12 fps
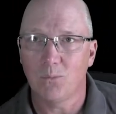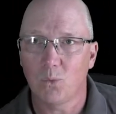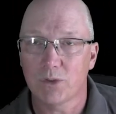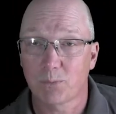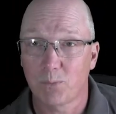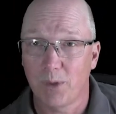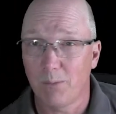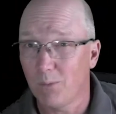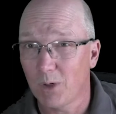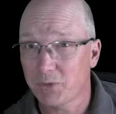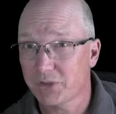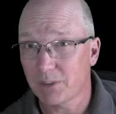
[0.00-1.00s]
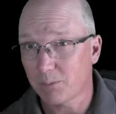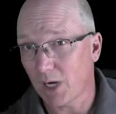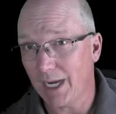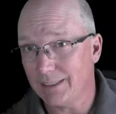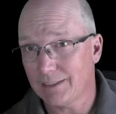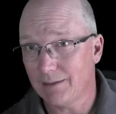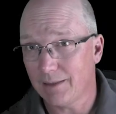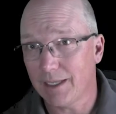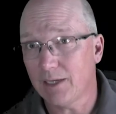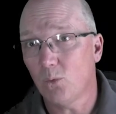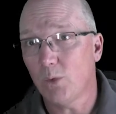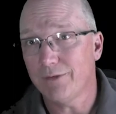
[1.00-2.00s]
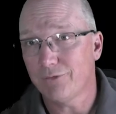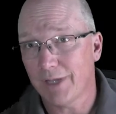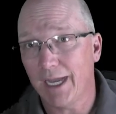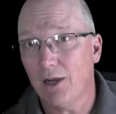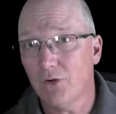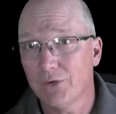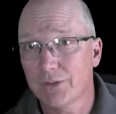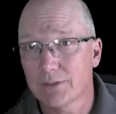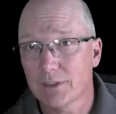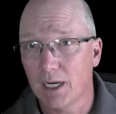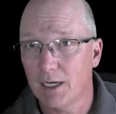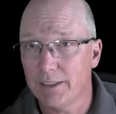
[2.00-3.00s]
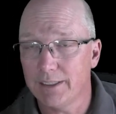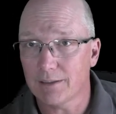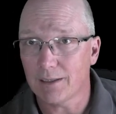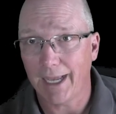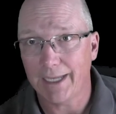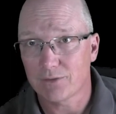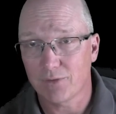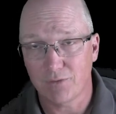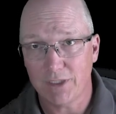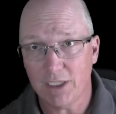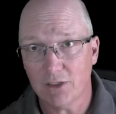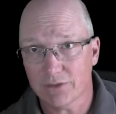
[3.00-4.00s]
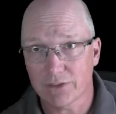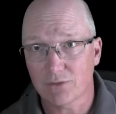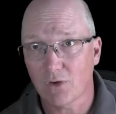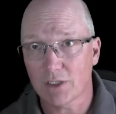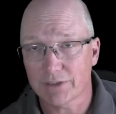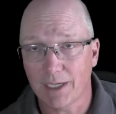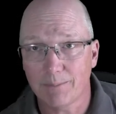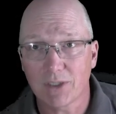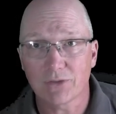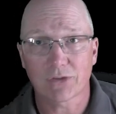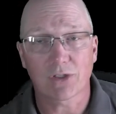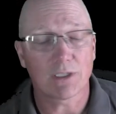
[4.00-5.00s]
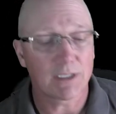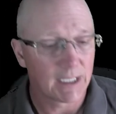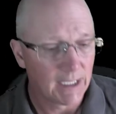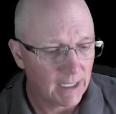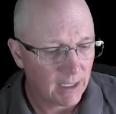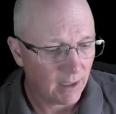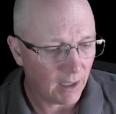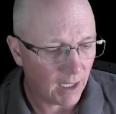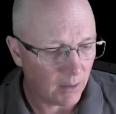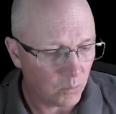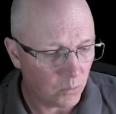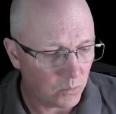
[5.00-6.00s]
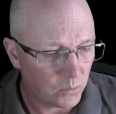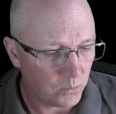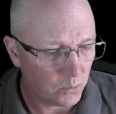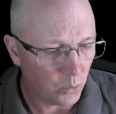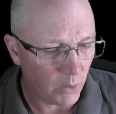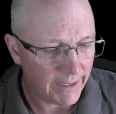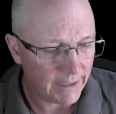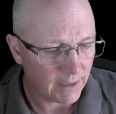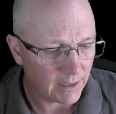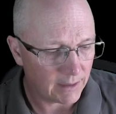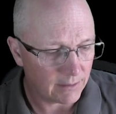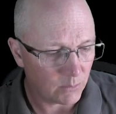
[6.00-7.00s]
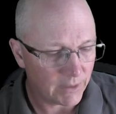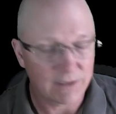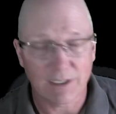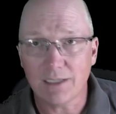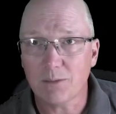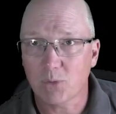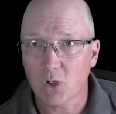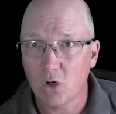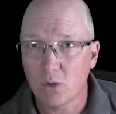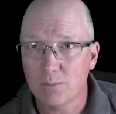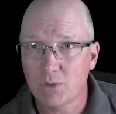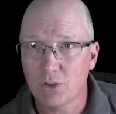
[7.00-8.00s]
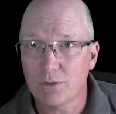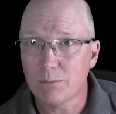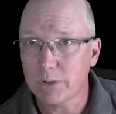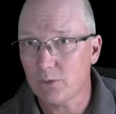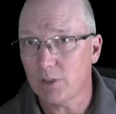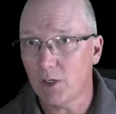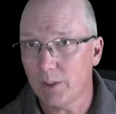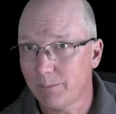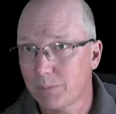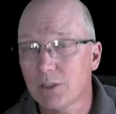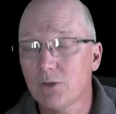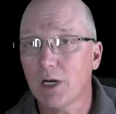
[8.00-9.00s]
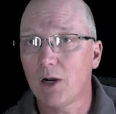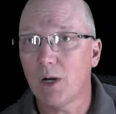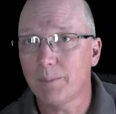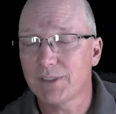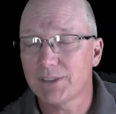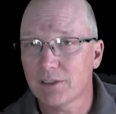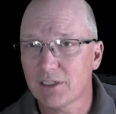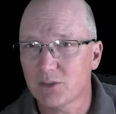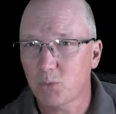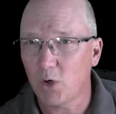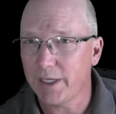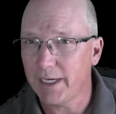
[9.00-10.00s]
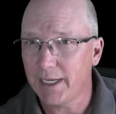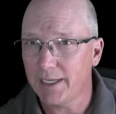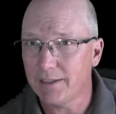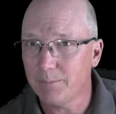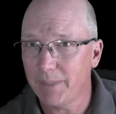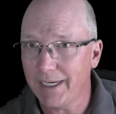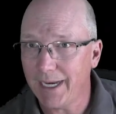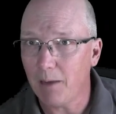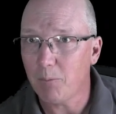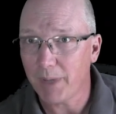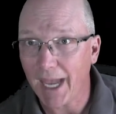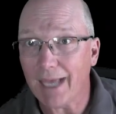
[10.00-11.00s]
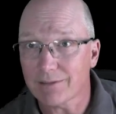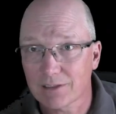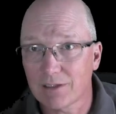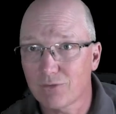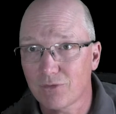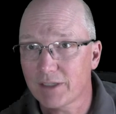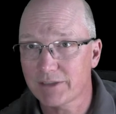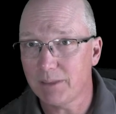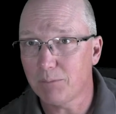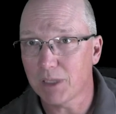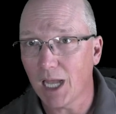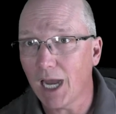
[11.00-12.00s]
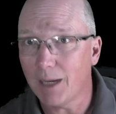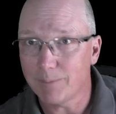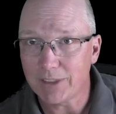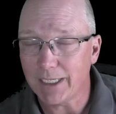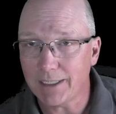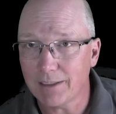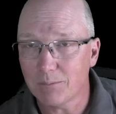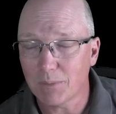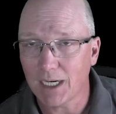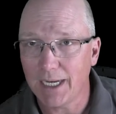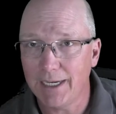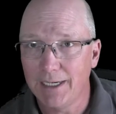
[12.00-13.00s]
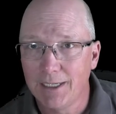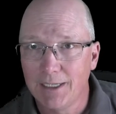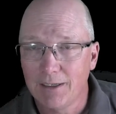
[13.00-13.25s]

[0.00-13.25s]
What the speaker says: was the most surprising thing we found in the last 50 years, as far as I'm concerned. We'd sent a probe to Pluto, and Pluto up until this point had been at best a fuzzy blob taken by